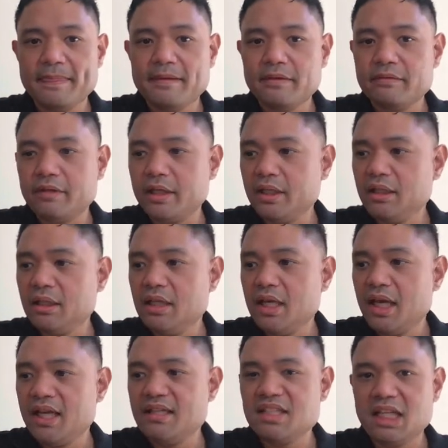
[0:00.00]
right?
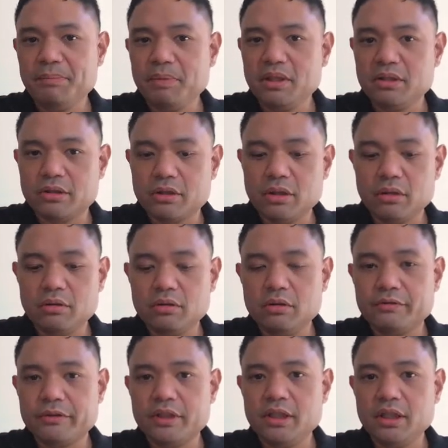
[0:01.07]
And type in your code
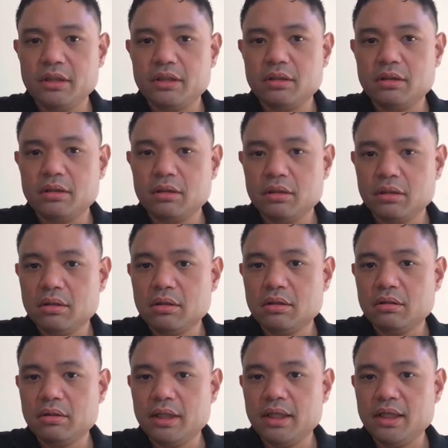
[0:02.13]
over here,
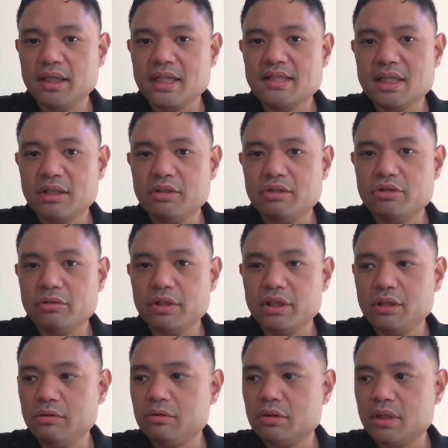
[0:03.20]
right? And that's how you join a
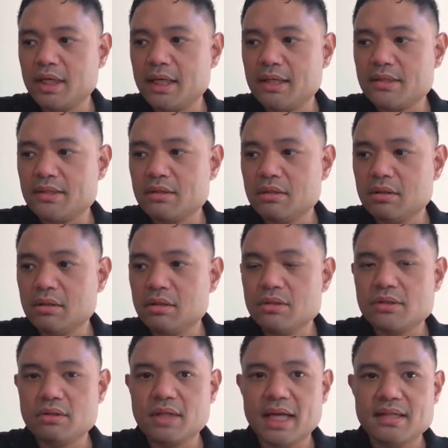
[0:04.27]
new class.
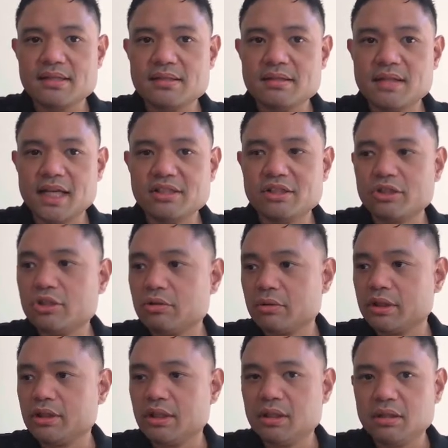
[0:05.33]
So that's the
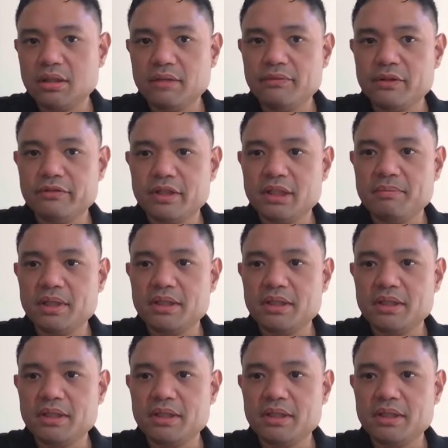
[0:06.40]
shortcut if you've already been